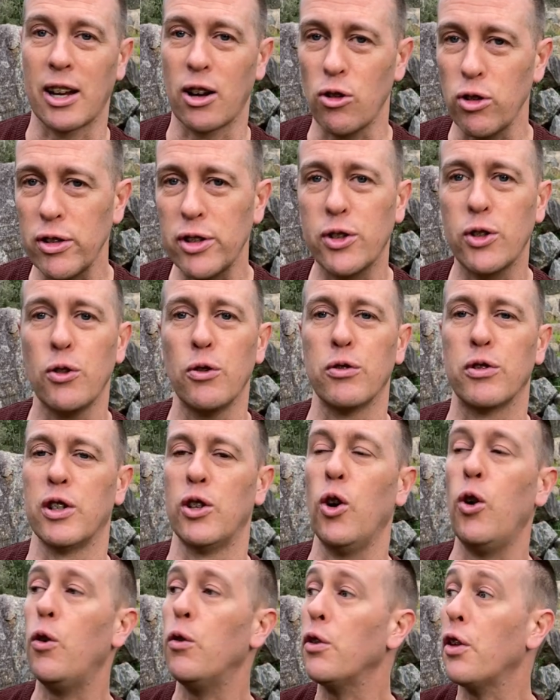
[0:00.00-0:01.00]
and crystals
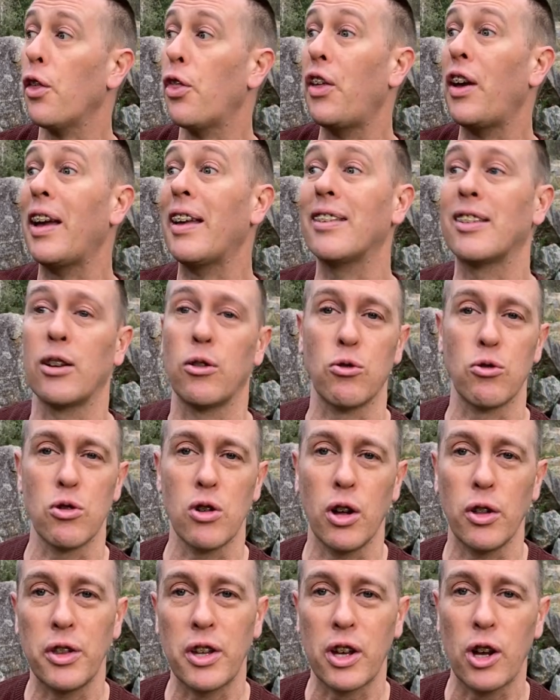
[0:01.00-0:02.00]
and all the things that were
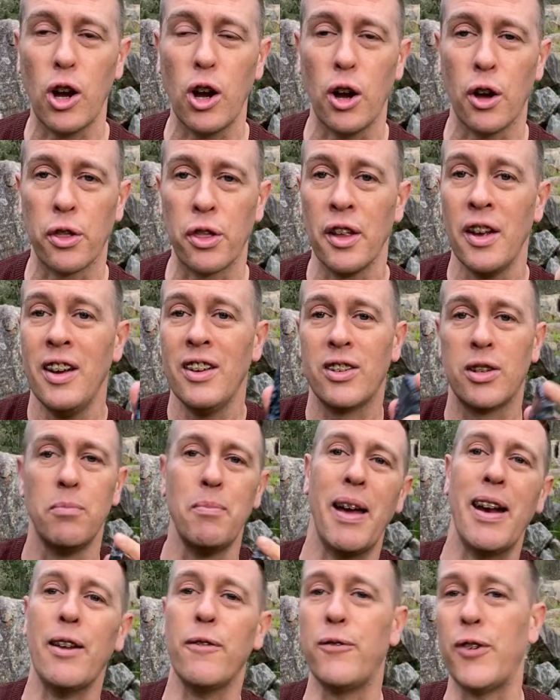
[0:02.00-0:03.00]
on the earth to
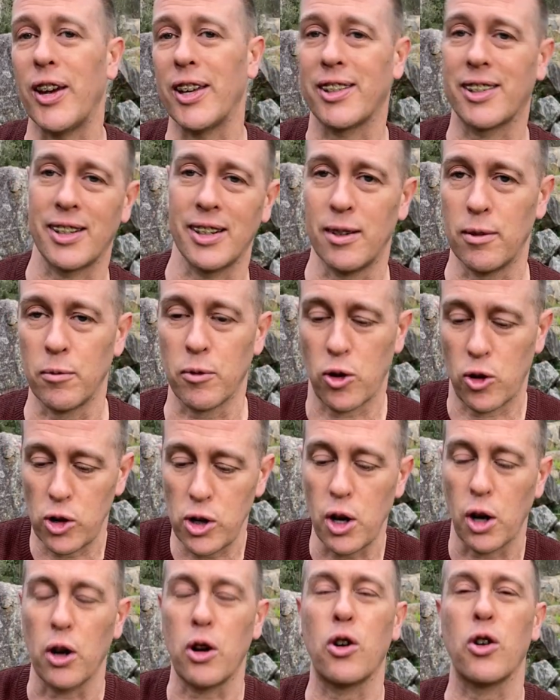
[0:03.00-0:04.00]
manifest and,
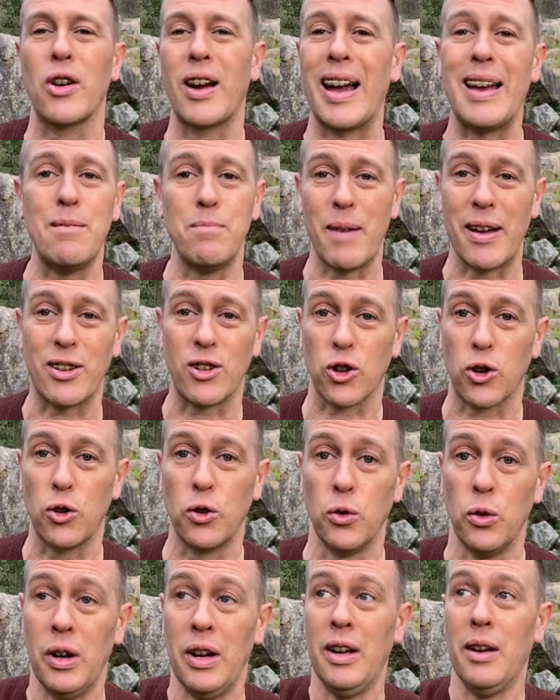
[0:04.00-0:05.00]
you know, create
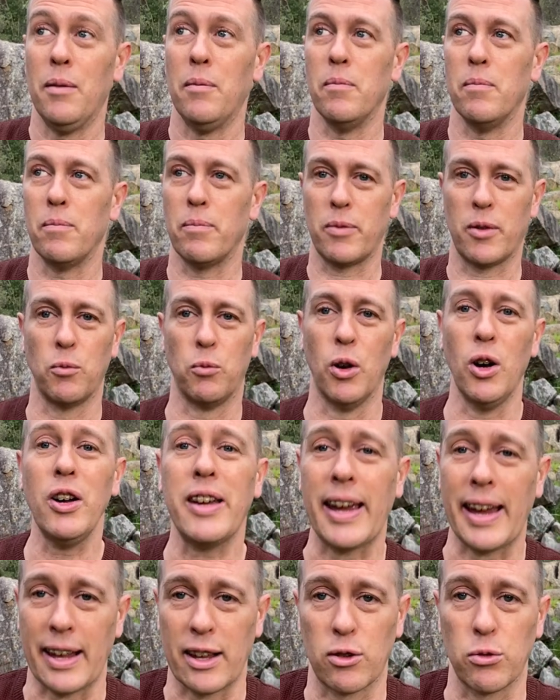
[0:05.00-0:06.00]
magical
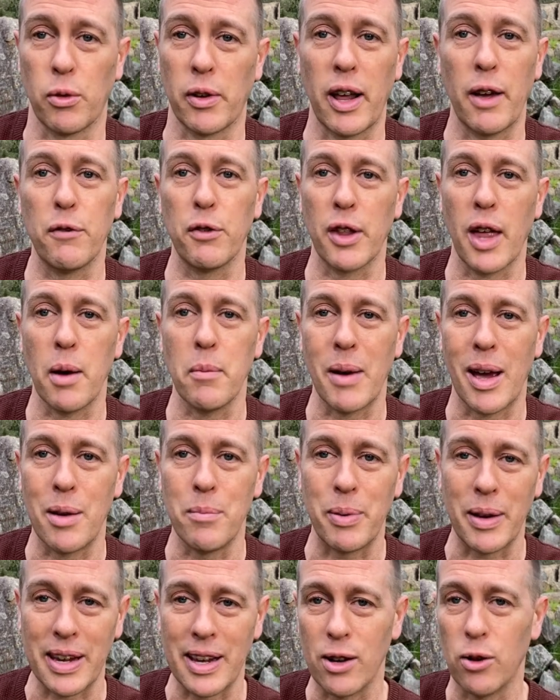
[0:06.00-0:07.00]
workings, whatever that
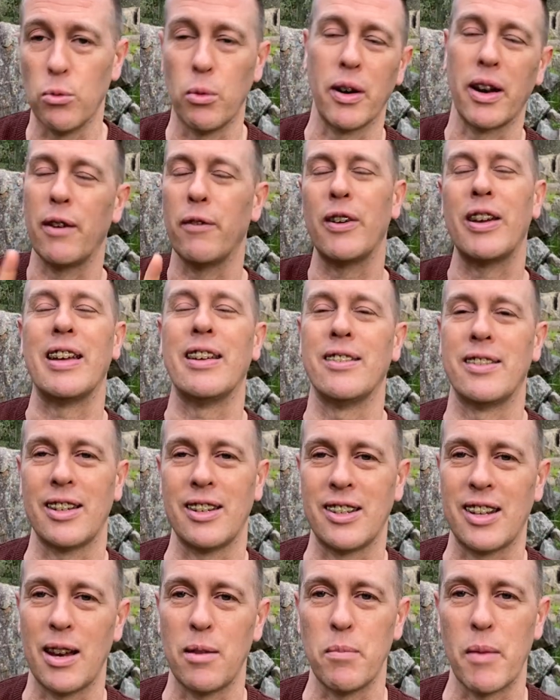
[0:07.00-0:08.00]
may be or whatever his
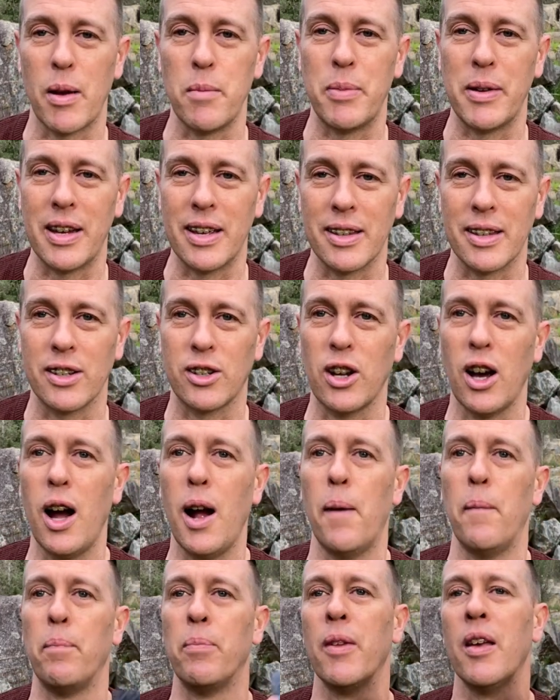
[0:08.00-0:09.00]
intent may be at the
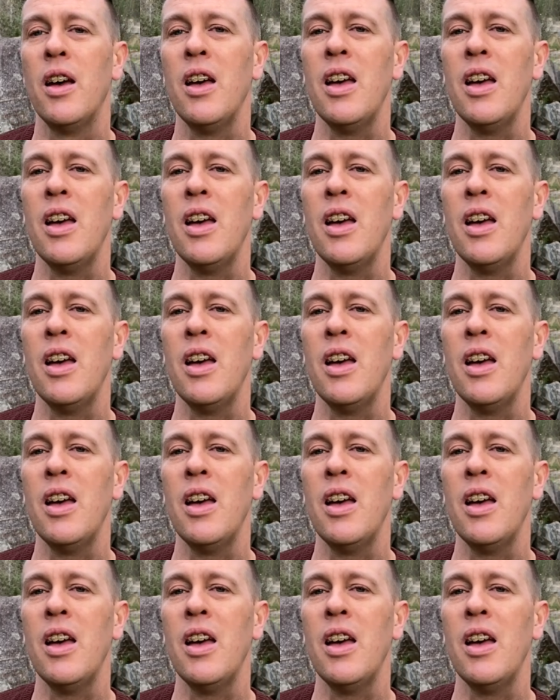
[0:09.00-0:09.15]
time.